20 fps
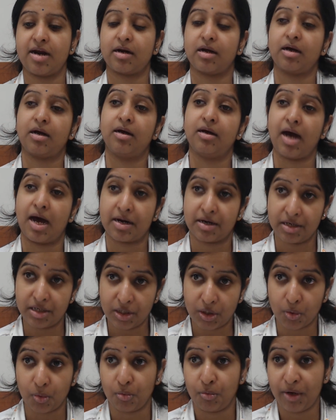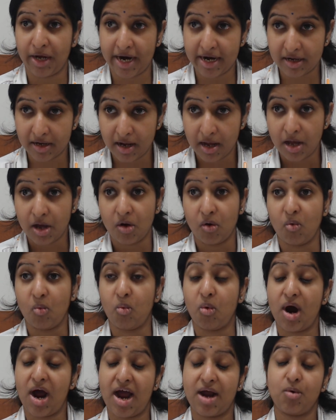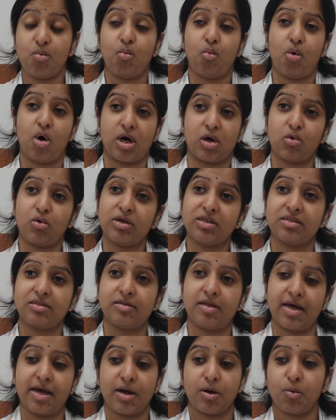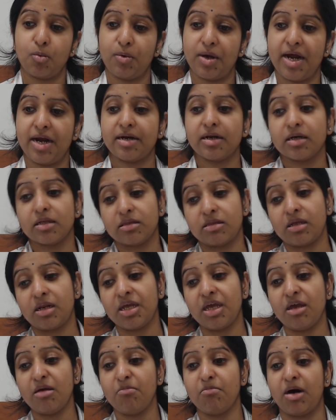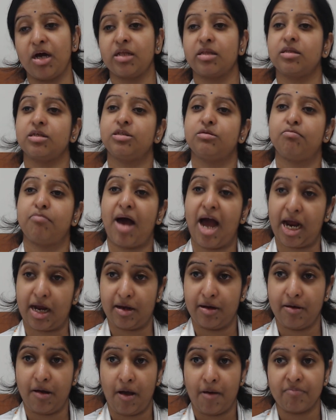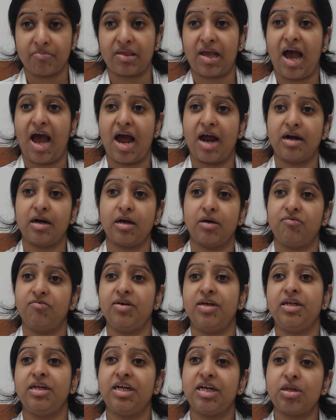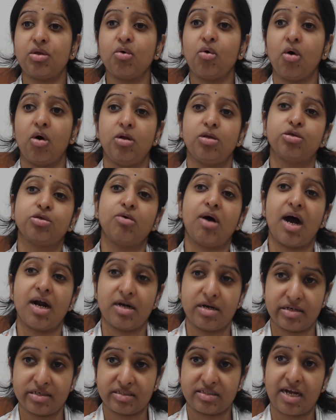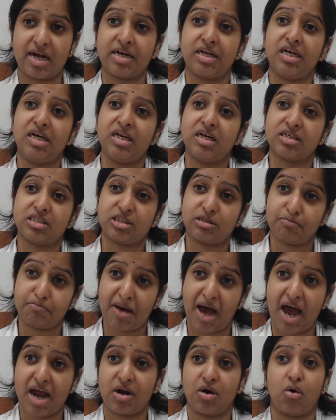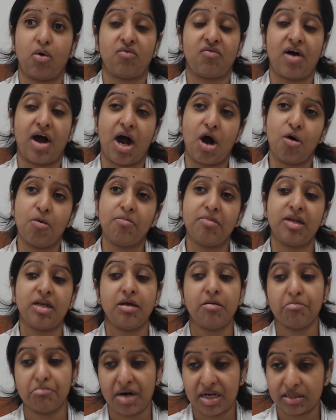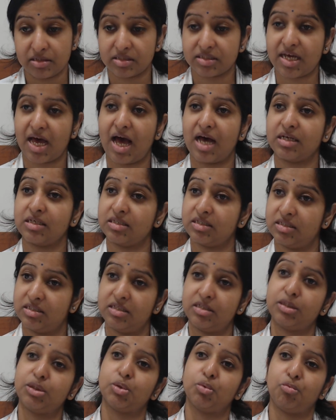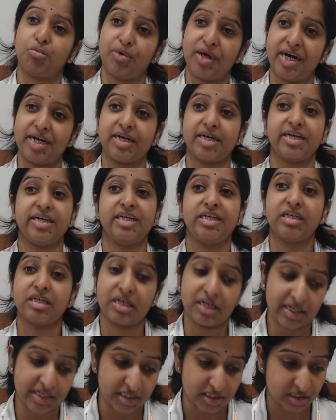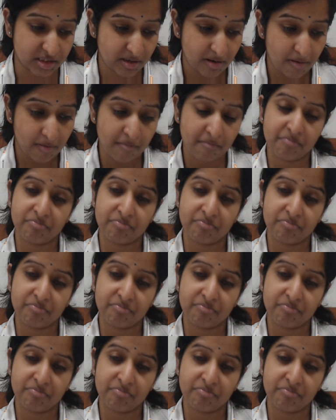their current weight and what was their weight 3 months back, and we need to also understand in a span of how many months has this weight increased.